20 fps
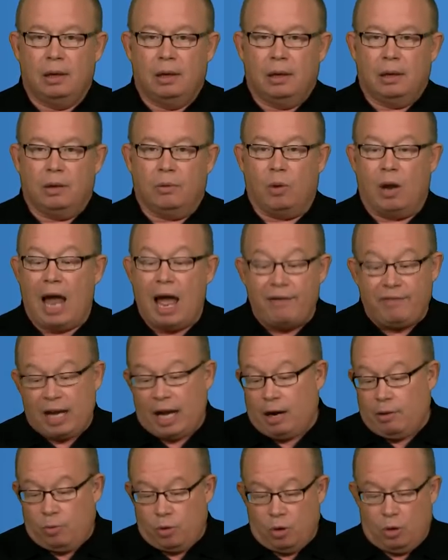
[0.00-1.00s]
Well, I've
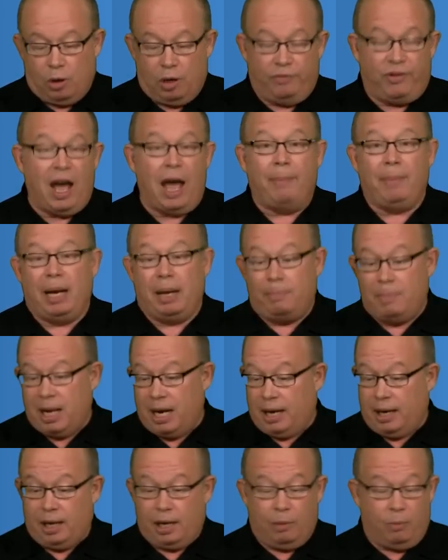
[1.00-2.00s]
got a rule. If I'm at a
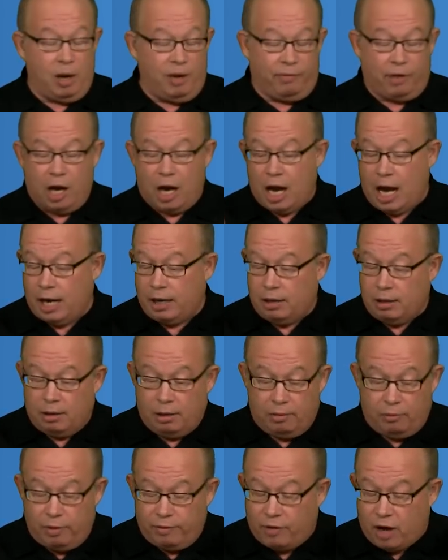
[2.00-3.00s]
meeting and we've gone
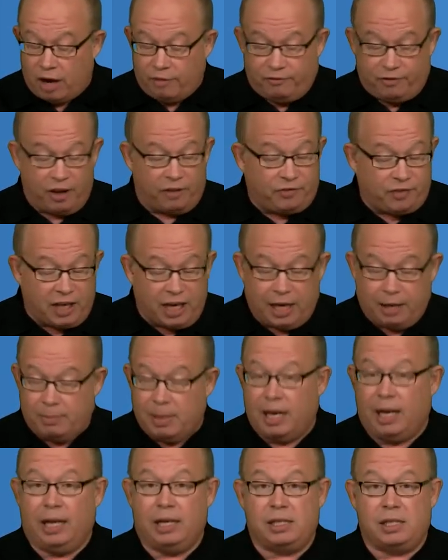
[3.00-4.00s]
we've gone 15
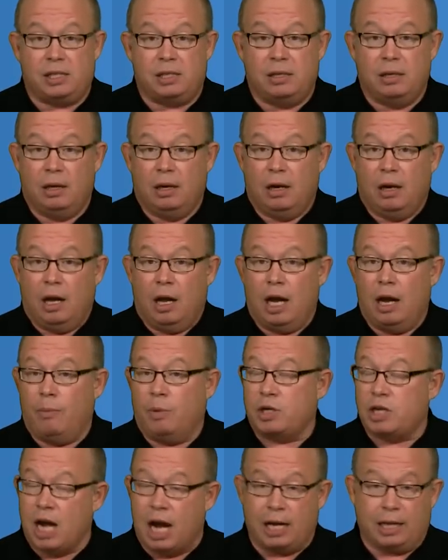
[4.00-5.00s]
minutes and
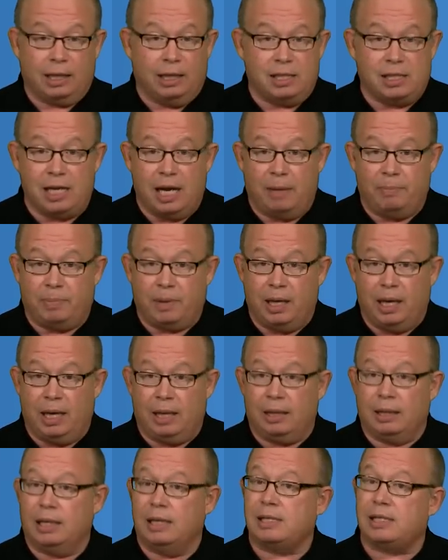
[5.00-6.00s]
we're talking the same
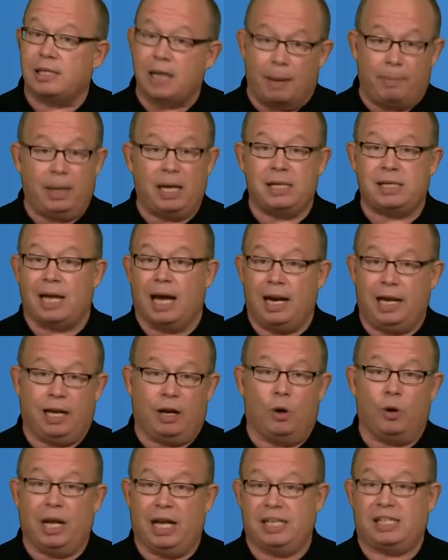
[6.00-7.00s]
thing, then somebody's got to
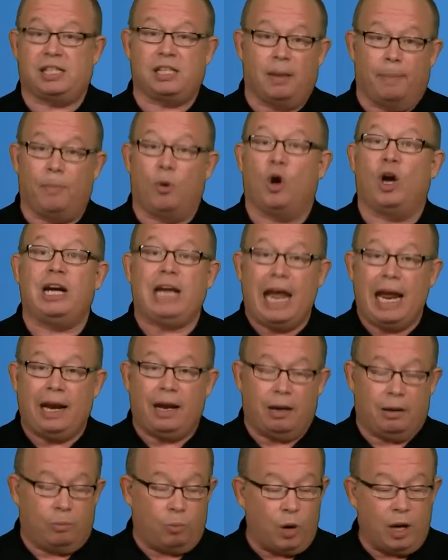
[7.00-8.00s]
go get some more
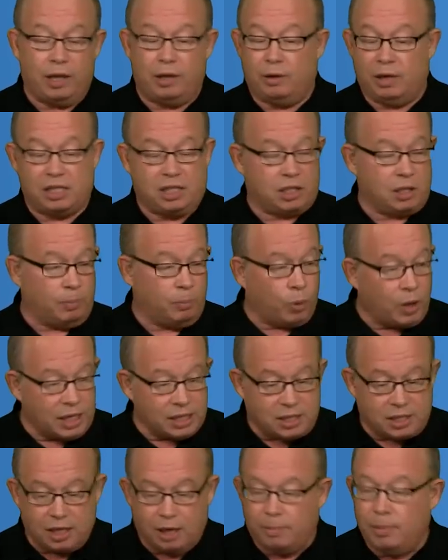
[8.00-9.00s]
data, whether it's some
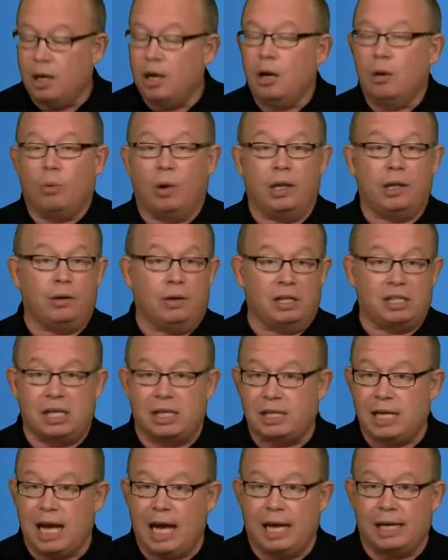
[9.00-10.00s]
wisdom, whether it's a
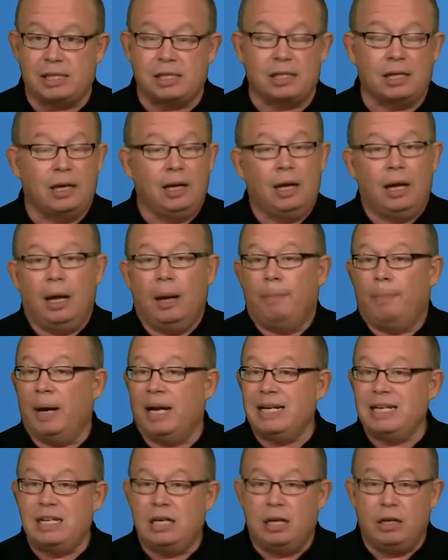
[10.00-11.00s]
test,
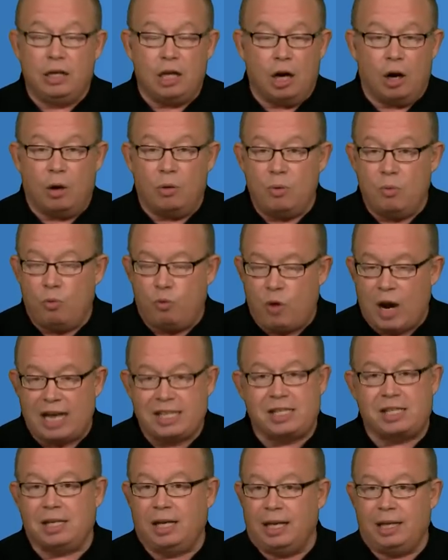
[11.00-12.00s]
but you know,
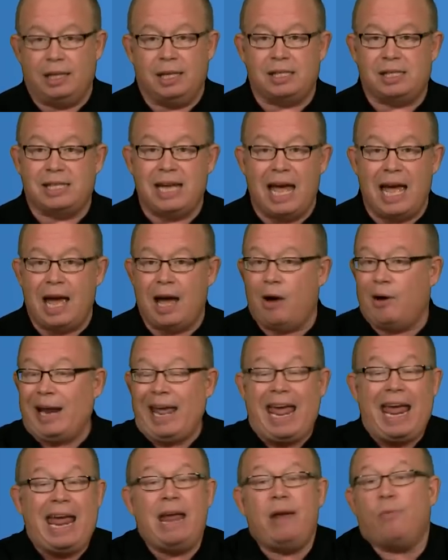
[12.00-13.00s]
wrestling this down
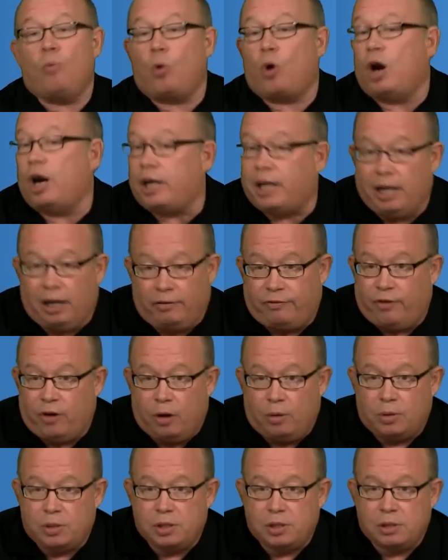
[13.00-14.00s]
ain't working,
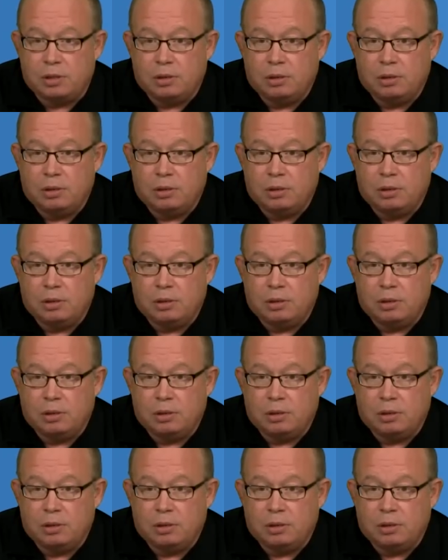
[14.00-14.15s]
folks.